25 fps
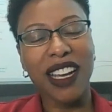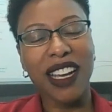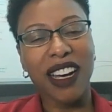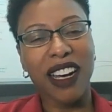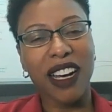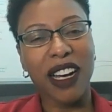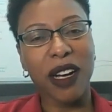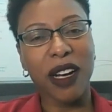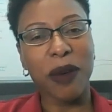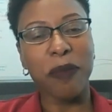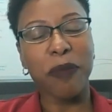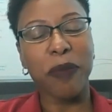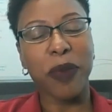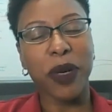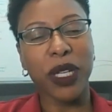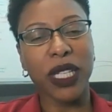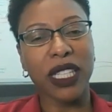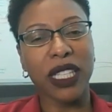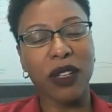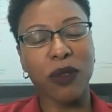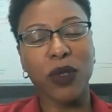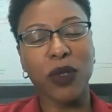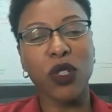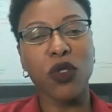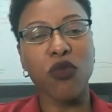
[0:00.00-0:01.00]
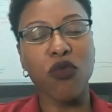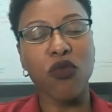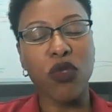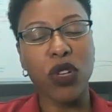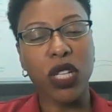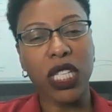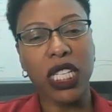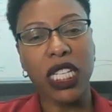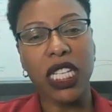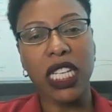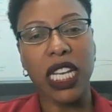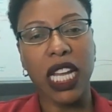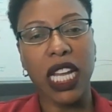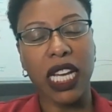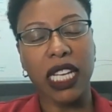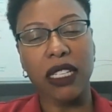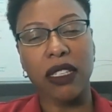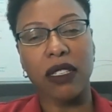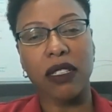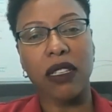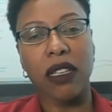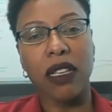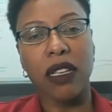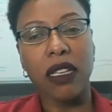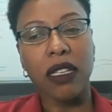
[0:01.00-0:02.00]
but there was a really
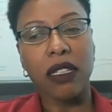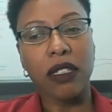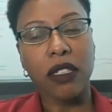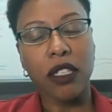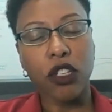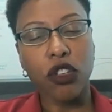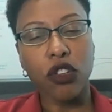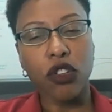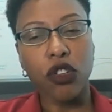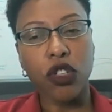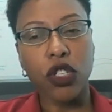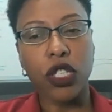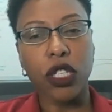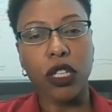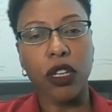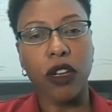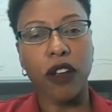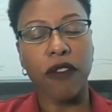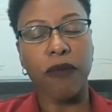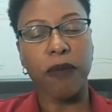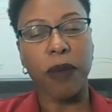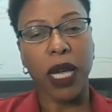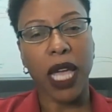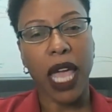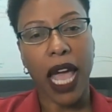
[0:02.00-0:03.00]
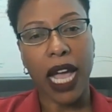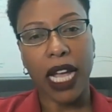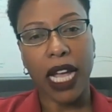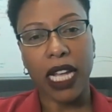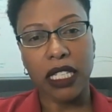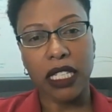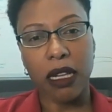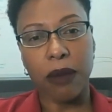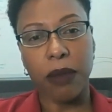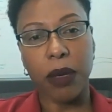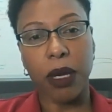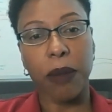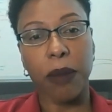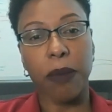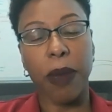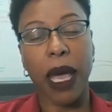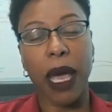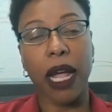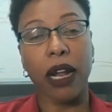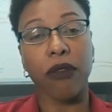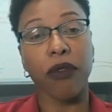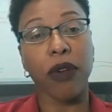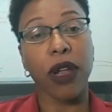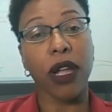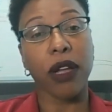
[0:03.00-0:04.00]
nice synergy of my academic
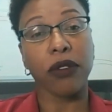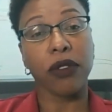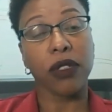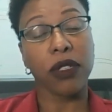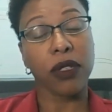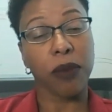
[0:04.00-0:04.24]
background,